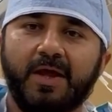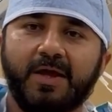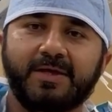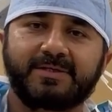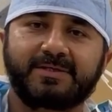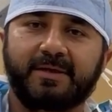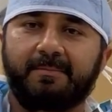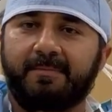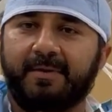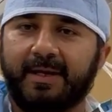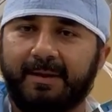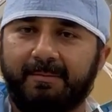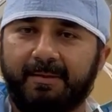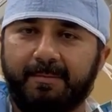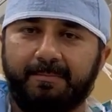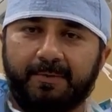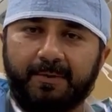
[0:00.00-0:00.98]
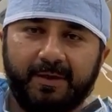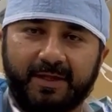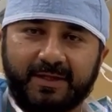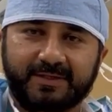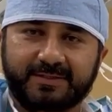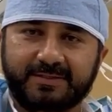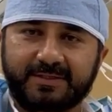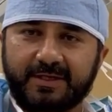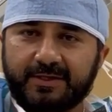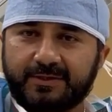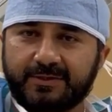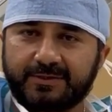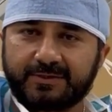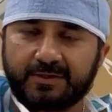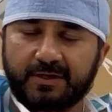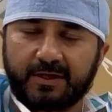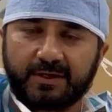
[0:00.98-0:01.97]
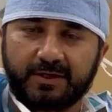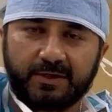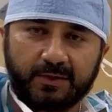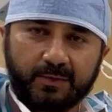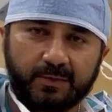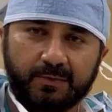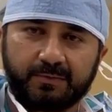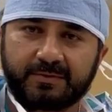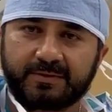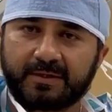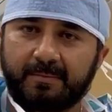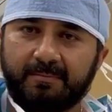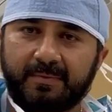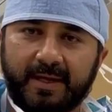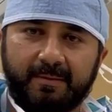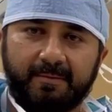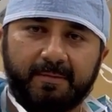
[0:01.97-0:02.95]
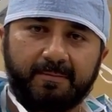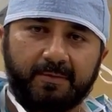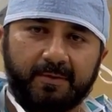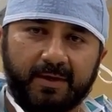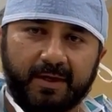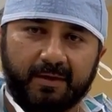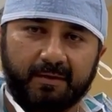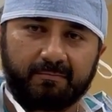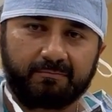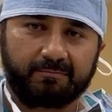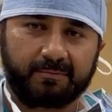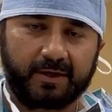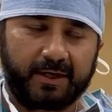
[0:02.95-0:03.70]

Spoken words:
Somebody be putting stickers on you, somebody be putting